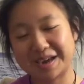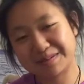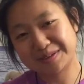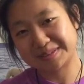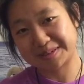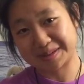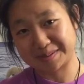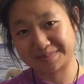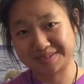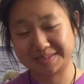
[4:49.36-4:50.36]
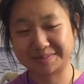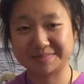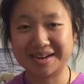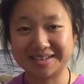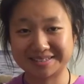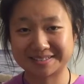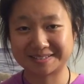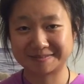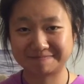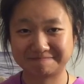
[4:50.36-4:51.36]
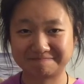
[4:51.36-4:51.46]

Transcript: I was a complete mess.